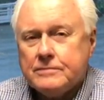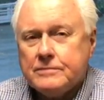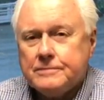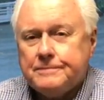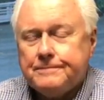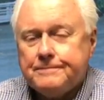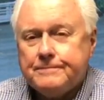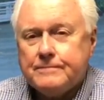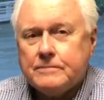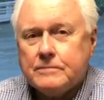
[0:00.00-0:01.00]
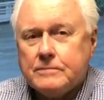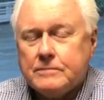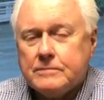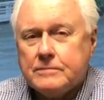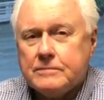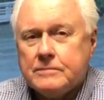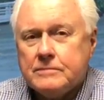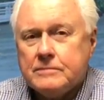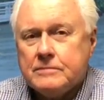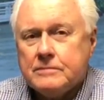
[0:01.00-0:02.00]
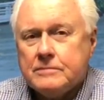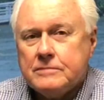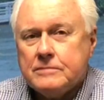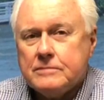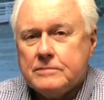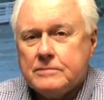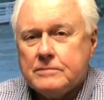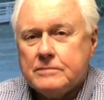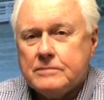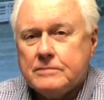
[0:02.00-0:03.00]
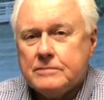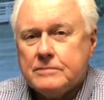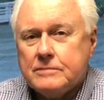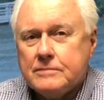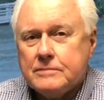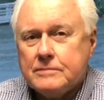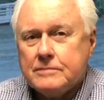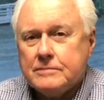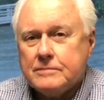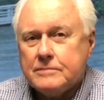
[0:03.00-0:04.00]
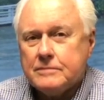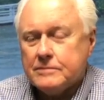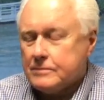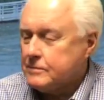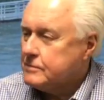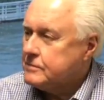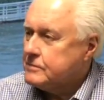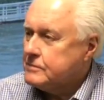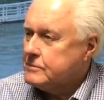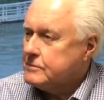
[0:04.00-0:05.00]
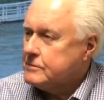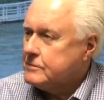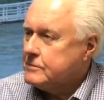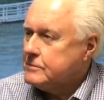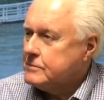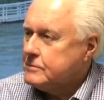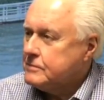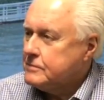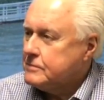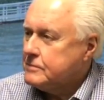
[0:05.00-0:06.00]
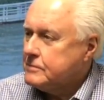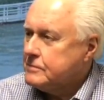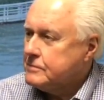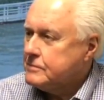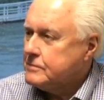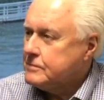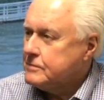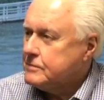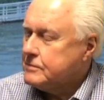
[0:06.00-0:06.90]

No words are spoken by the person on screen.